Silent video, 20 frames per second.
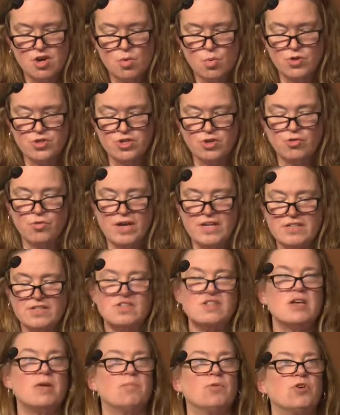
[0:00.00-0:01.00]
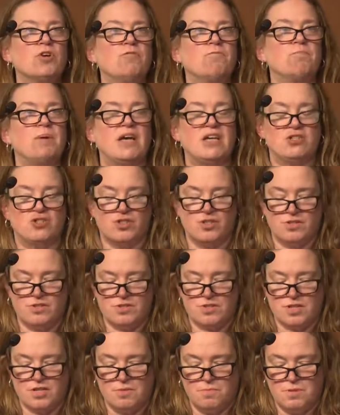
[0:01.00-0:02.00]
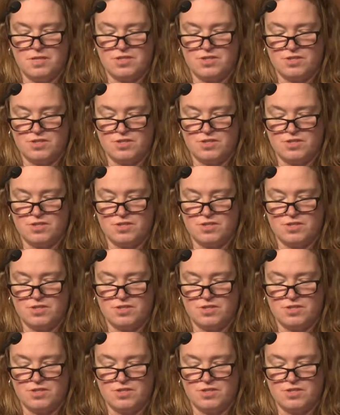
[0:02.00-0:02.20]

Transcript: where the greatest number of patients can be